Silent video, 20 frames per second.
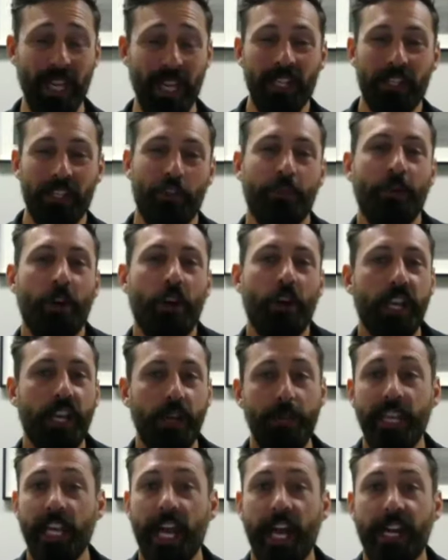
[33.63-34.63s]
So I'm not going
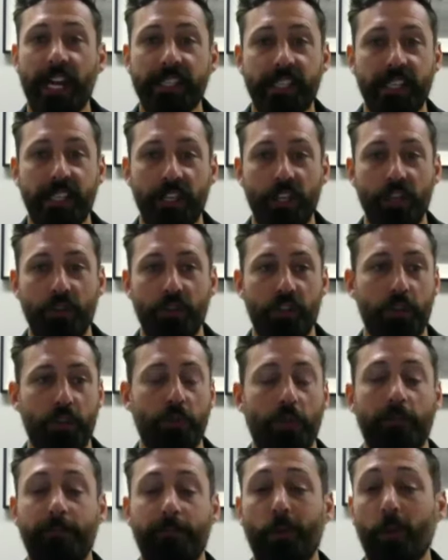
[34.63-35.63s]
to be asking you
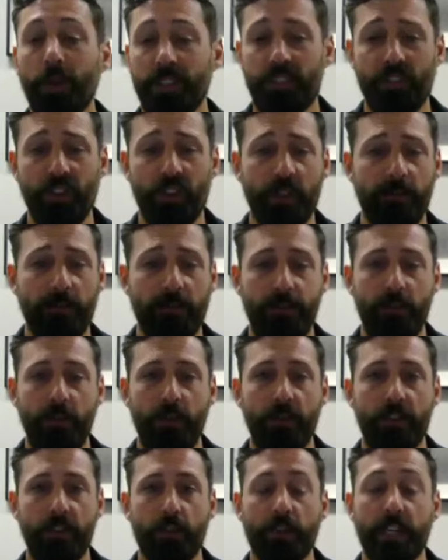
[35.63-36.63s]
to avoid certain
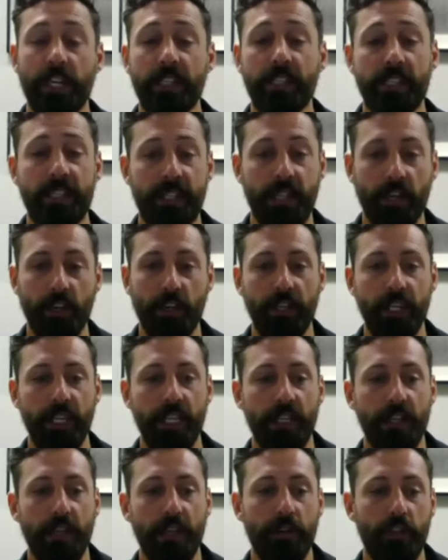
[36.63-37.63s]
foods or
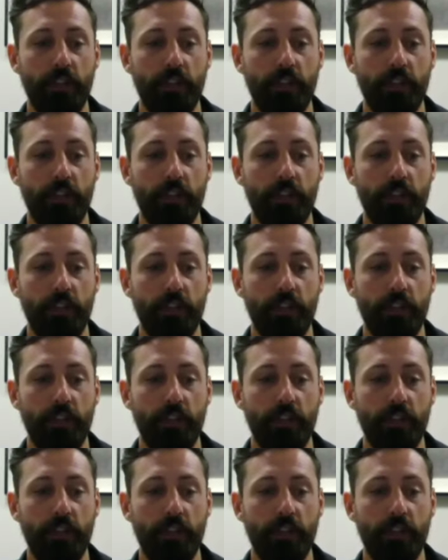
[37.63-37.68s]
necessarily